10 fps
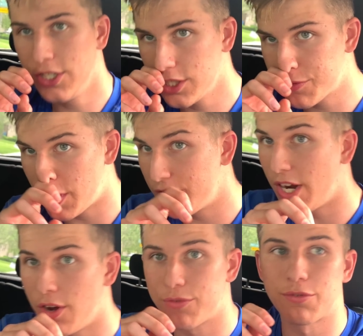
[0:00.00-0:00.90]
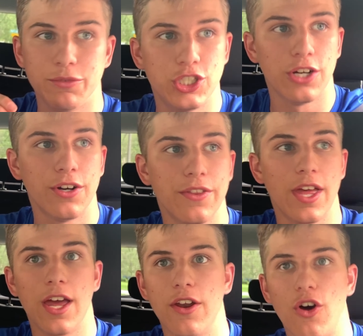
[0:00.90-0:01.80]
just found out from Jerry
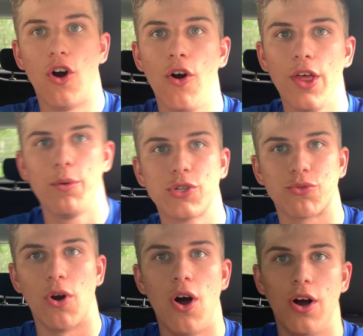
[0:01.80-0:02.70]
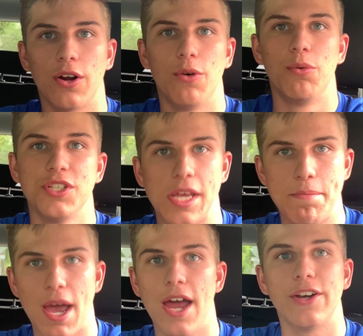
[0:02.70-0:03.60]
that all that was wrong was a
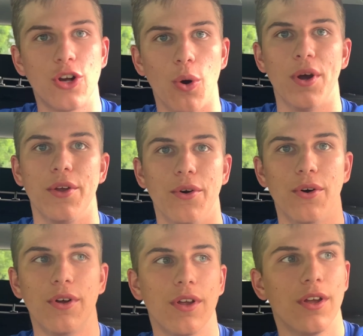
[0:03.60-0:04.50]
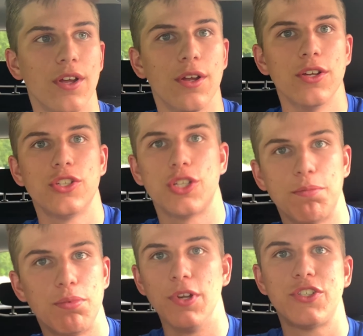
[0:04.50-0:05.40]
bad coil. So
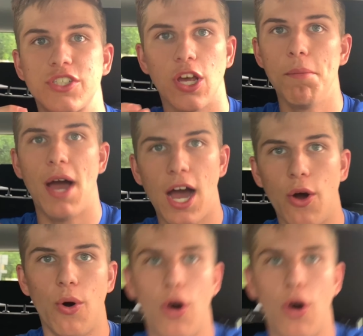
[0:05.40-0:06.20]
somehow